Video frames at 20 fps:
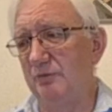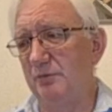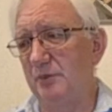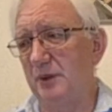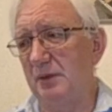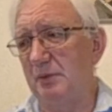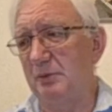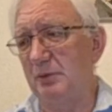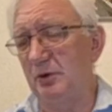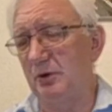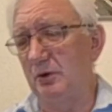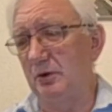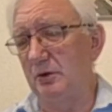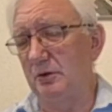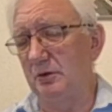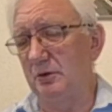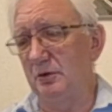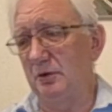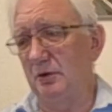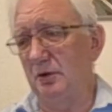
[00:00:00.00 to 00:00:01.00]
of
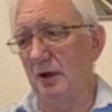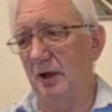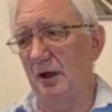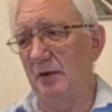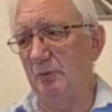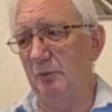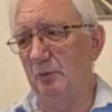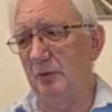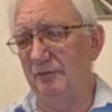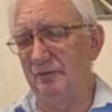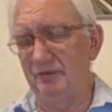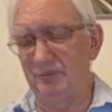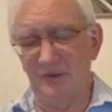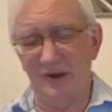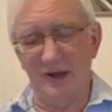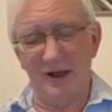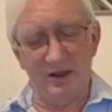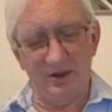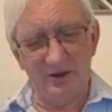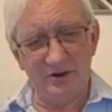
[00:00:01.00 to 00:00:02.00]
people with
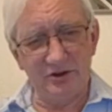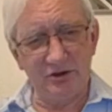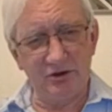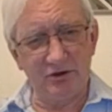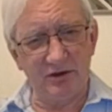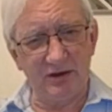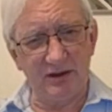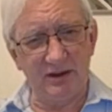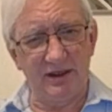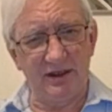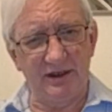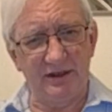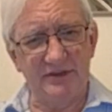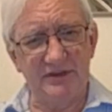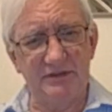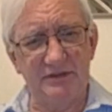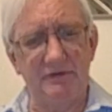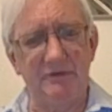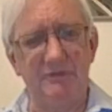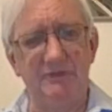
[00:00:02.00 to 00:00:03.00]
their historic
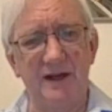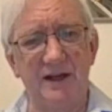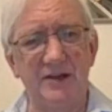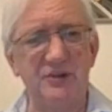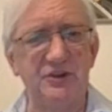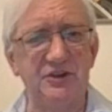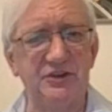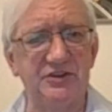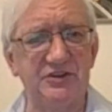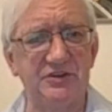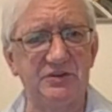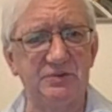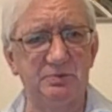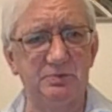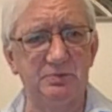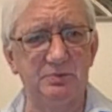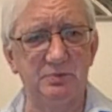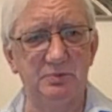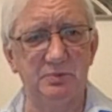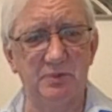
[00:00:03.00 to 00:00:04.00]
links to the
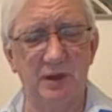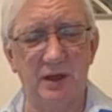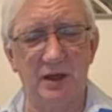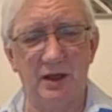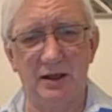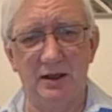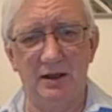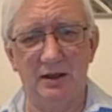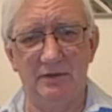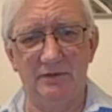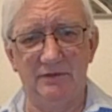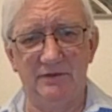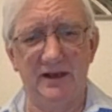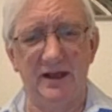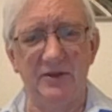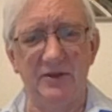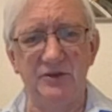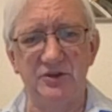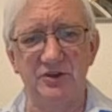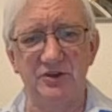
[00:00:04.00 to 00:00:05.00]
fascist
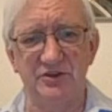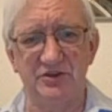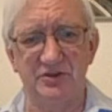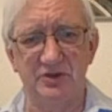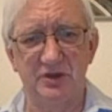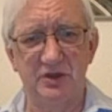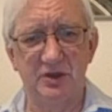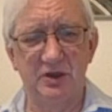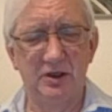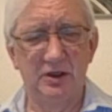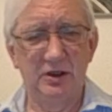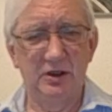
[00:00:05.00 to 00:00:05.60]
phalangist